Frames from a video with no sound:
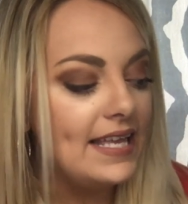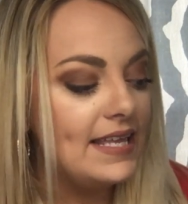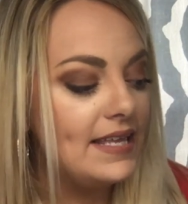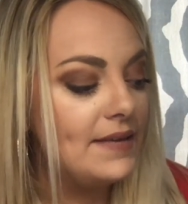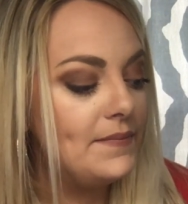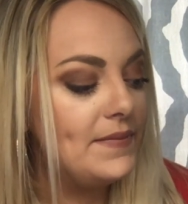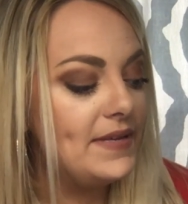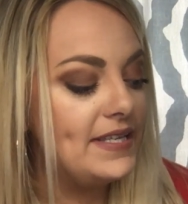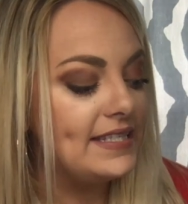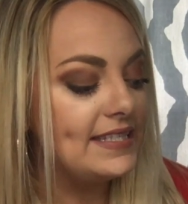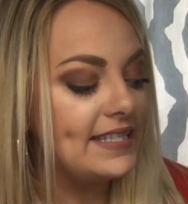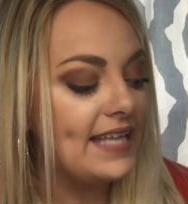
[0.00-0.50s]

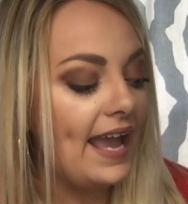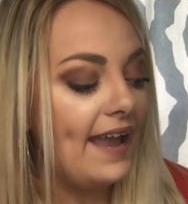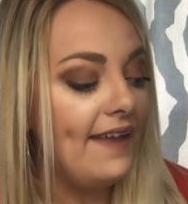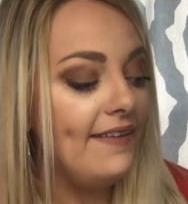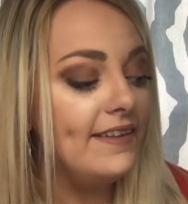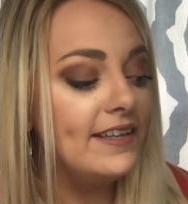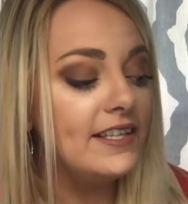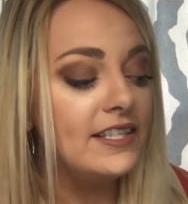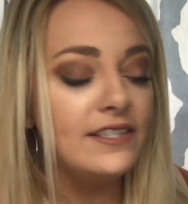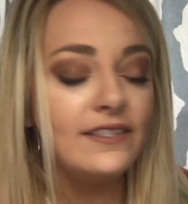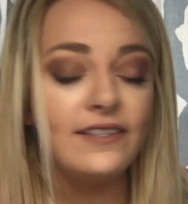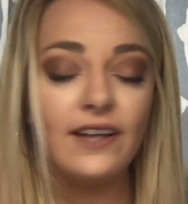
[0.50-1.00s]
Miss
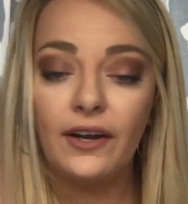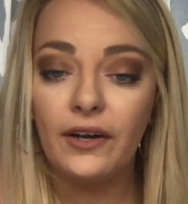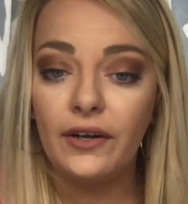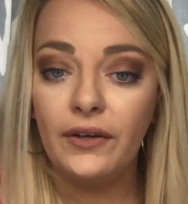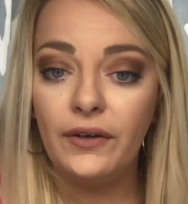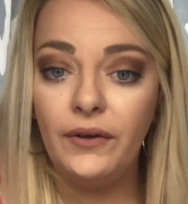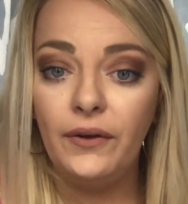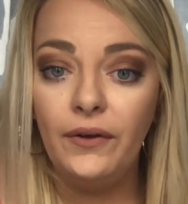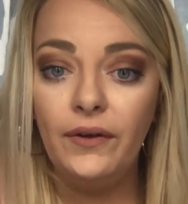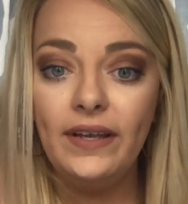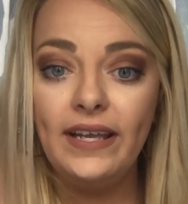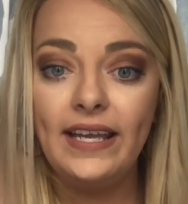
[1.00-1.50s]
Kayla's
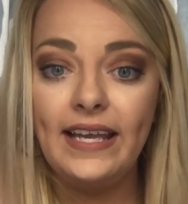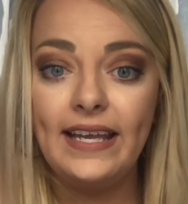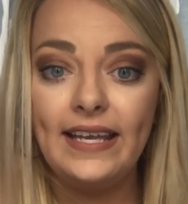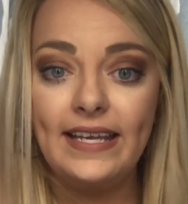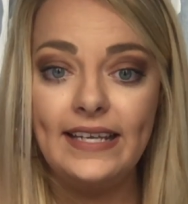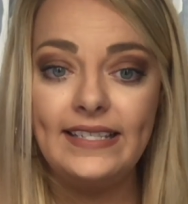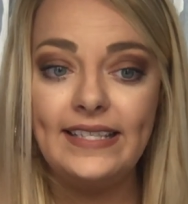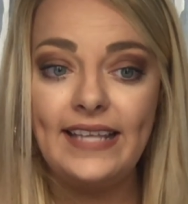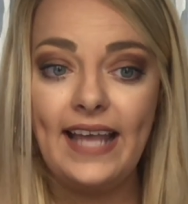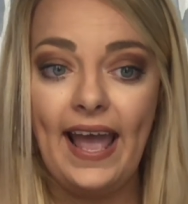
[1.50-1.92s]
circle is